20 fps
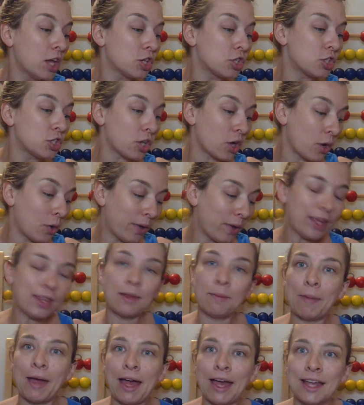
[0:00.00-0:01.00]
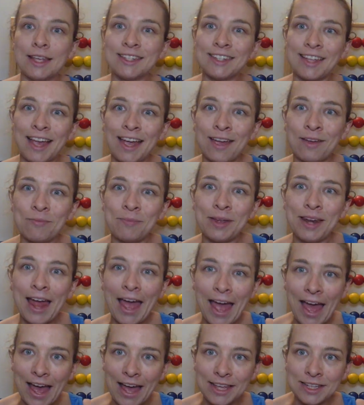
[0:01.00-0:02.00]
So in the past I have been
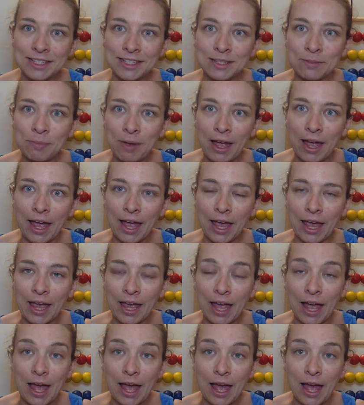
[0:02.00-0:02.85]
asked by